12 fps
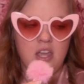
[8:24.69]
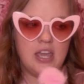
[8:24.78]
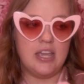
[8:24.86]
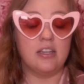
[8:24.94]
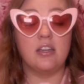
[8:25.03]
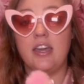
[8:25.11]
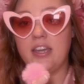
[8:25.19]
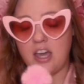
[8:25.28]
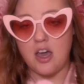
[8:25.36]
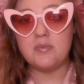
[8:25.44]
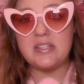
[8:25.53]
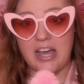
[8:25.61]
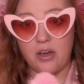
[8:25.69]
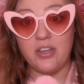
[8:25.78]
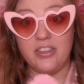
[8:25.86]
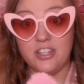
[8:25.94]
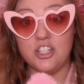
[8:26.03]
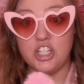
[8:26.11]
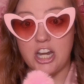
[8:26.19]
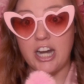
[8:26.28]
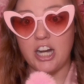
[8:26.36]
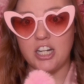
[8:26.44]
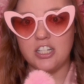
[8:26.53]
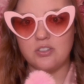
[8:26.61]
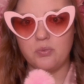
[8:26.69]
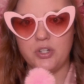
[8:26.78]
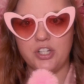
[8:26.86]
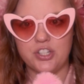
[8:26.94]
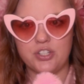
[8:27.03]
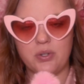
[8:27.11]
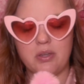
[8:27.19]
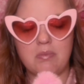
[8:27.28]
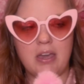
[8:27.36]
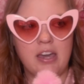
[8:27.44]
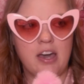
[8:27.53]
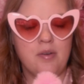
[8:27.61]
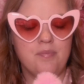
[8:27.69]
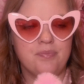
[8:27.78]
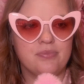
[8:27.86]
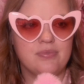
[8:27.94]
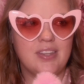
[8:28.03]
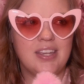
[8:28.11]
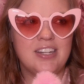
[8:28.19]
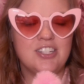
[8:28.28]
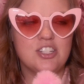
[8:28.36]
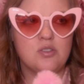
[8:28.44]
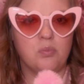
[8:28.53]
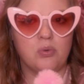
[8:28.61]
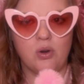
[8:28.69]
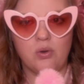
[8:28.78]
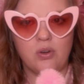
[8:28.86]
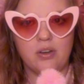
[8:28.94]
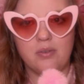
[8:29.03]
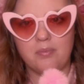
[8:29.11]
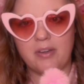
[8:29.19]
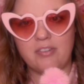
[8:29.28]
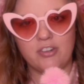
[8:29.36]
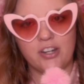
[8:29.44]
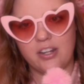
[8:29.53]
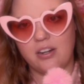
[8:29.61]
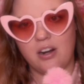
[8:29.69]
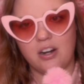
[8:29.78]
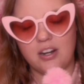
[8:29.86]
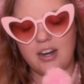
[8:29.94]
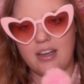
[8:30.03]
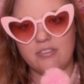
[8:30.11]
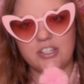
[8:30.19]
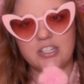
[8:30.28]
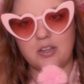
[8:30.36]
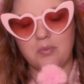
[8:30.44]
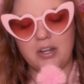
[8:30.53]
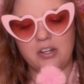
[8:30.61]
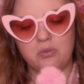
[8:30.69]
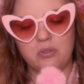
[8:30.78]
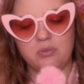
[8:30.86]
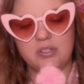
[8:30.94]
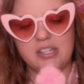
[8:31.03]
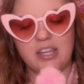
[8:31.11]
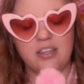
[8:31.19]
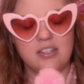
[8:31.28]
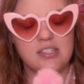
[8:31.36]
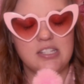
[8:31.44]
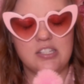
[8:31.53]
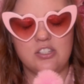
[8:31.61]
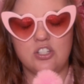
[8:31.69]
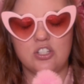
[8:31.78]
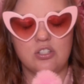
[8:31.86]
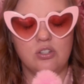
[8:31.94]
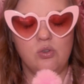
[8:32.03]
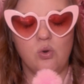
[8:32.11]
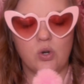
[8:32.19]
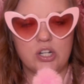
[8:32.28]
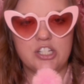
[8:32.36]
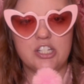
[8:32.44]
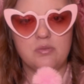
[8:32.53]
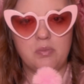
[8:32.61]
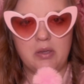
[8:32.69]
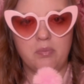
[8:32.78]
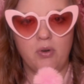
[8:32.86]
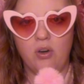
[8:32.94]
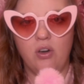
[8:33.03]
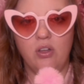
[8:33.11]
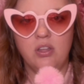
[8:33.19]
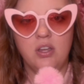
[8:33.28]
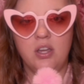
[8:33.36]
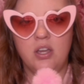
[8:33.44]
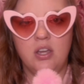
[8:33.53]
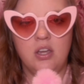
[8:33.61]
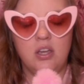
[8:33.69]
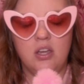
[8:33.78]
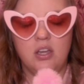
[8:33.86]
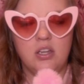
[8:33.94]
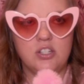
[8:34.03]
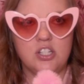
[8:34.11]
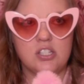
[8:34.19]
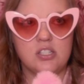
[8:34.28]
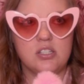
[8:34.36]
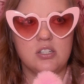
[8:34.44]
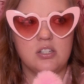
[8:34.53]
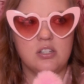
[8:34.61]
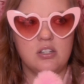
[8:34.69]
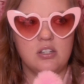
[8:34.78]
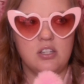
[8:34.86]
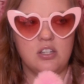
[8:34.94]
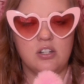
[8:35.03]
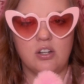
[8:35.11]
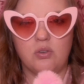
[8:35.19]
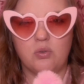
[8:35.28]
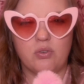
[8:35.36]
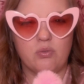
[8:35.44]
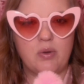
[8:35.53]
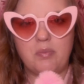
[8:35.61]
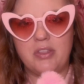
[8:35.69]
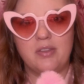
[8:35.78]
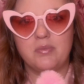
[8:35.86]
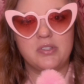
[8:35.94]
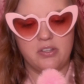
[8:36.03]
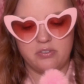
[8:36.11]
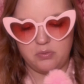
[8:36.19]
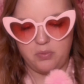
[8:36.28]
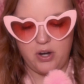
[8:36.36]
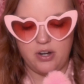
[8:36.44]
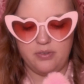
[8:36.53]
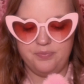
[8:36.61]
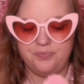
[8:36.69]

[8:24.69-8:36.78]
It comes out in the chair when you're doing makeup. And it just broke my freaking heart every time anyone would say it, because these just gorgeous people just, were ripping themselves apart.